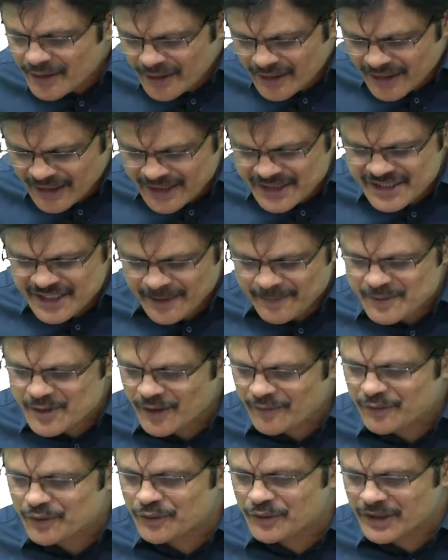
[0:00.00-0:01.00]
In steps
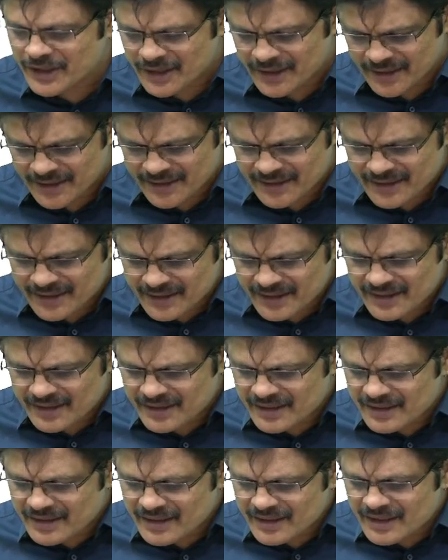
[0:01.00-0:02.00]
of 2, na,
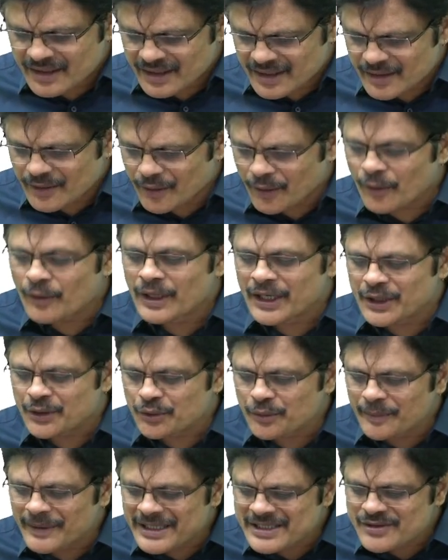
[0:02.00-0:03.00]
only
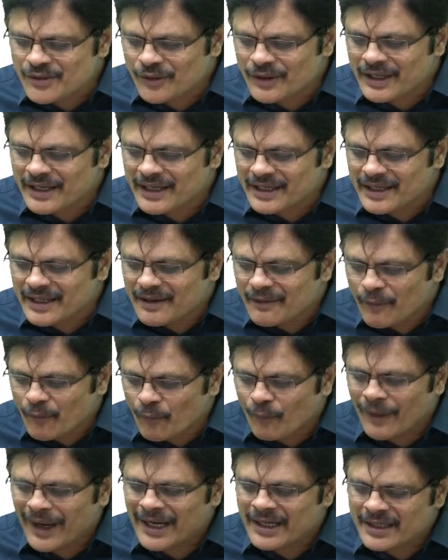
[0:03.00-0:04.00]
2 means only
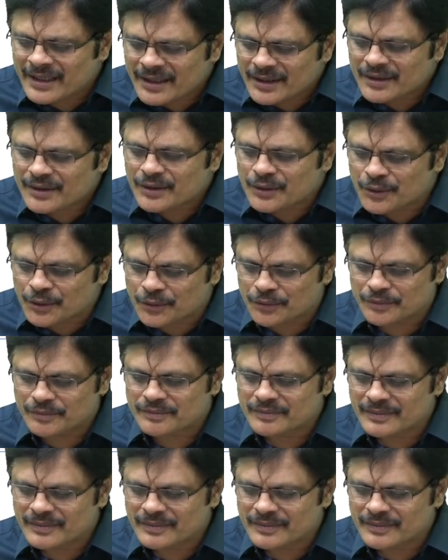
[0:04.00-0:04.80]
1, 2,